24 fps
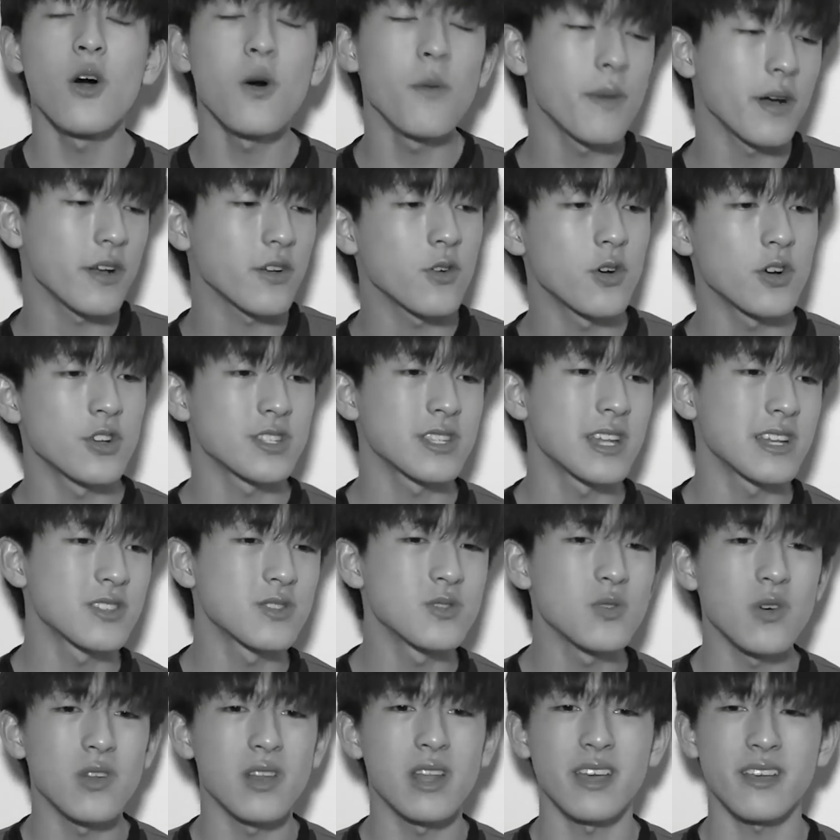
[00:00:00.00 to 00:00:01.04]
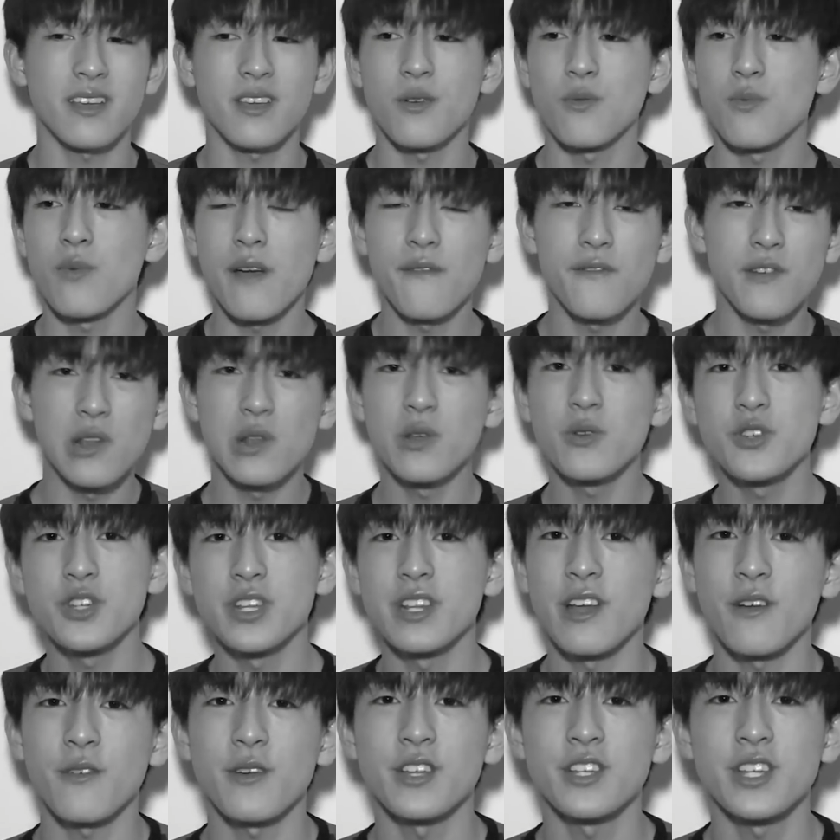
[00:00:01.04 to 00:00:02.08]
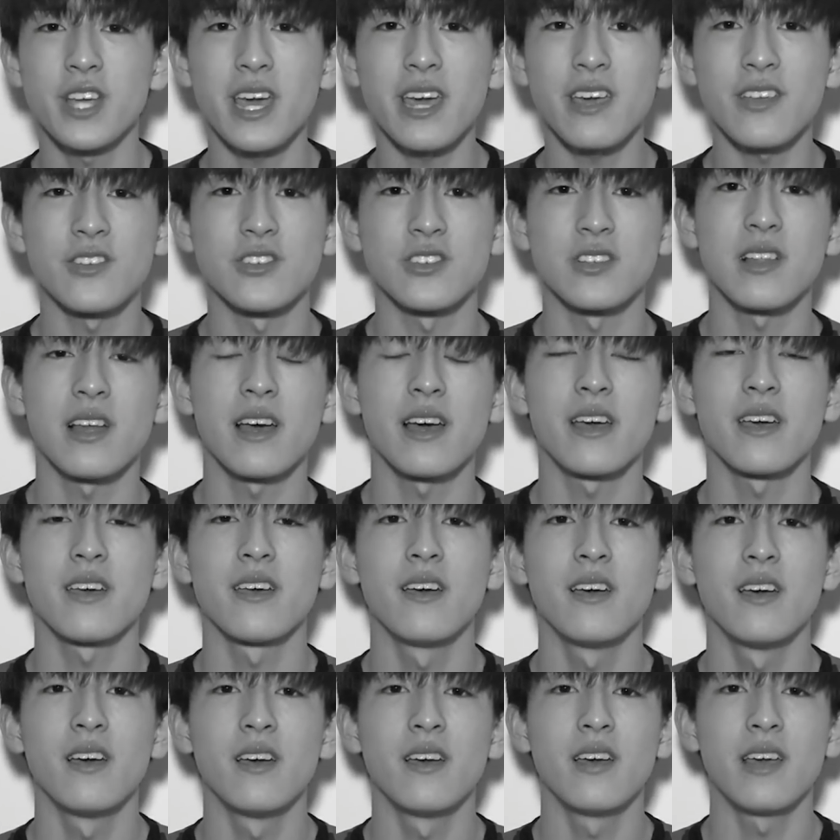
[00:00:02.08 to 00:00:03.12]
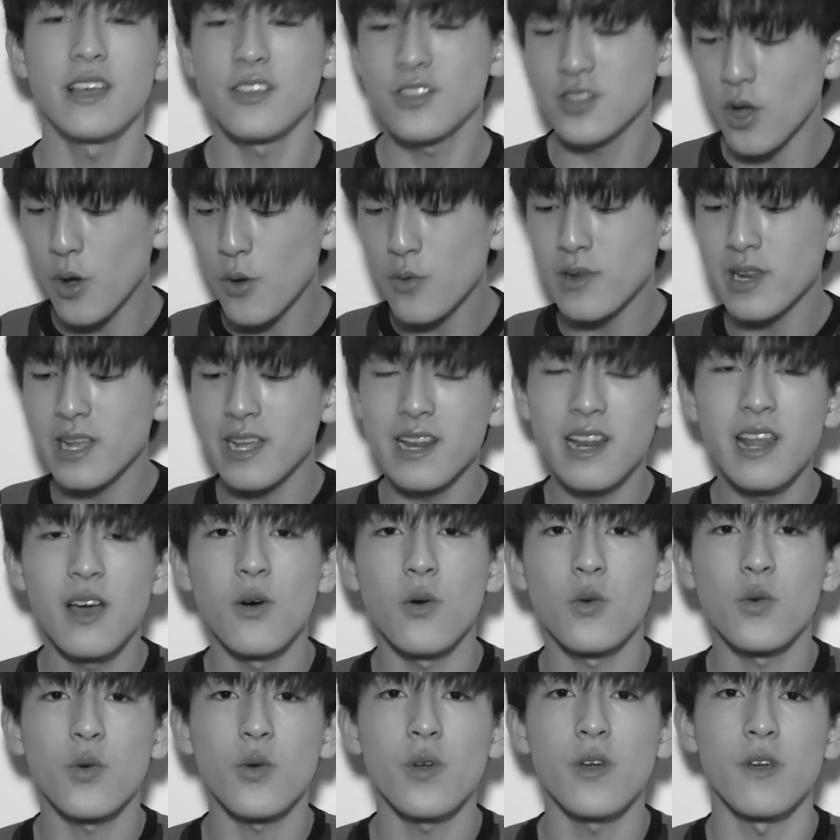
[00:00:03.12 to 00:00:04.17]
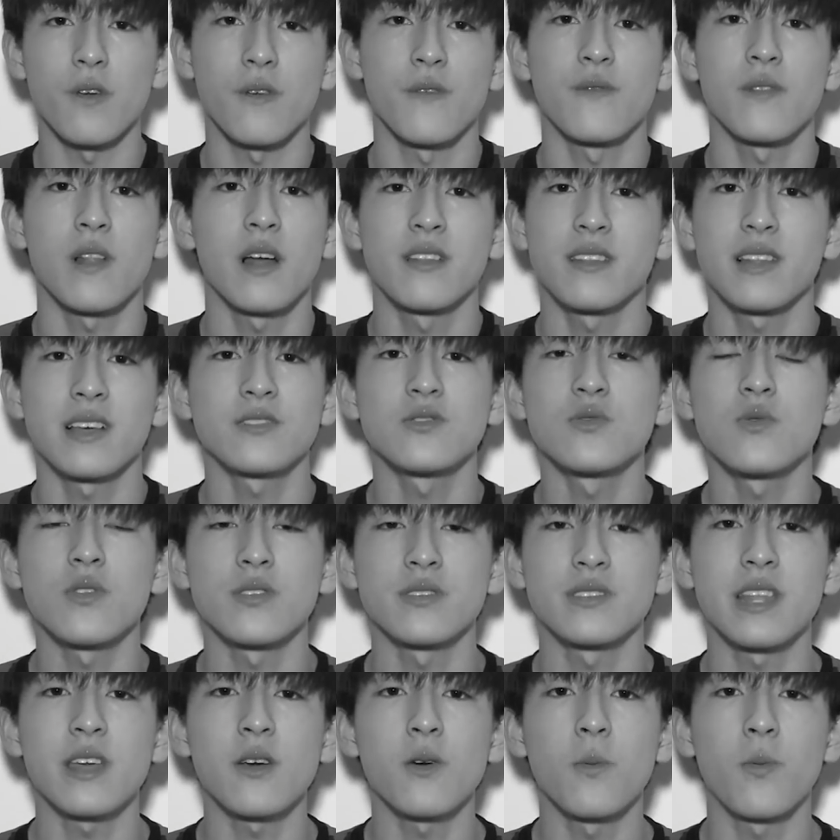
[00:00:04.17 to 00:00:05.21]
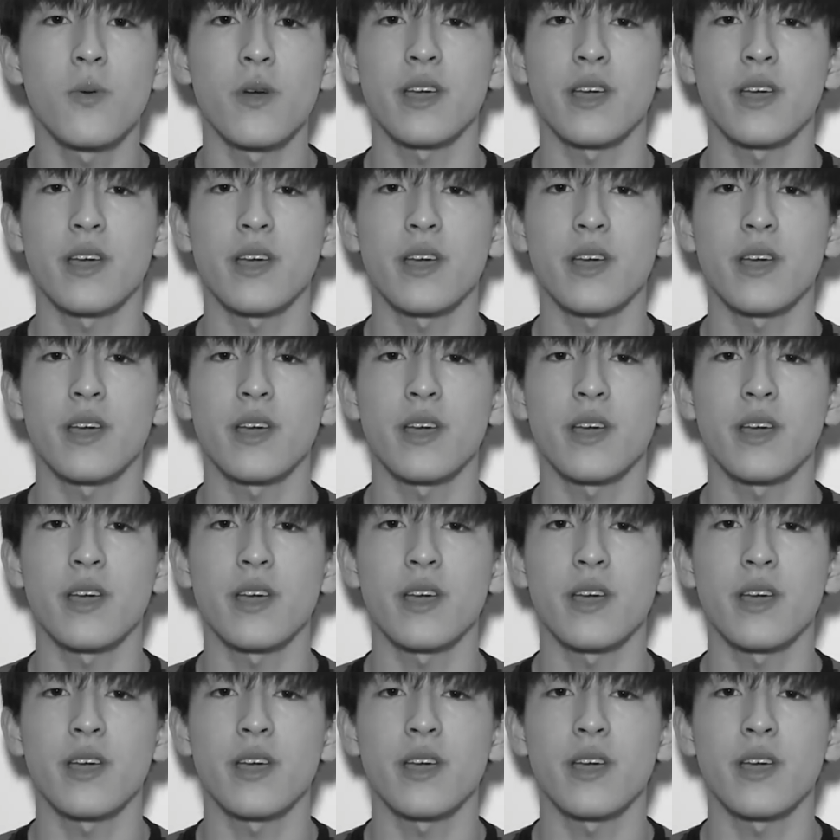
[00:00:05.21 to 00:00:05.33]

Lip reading: oh my gosh, that's not like a revolutionary change. Like it's only a little groove. Like that's not a deal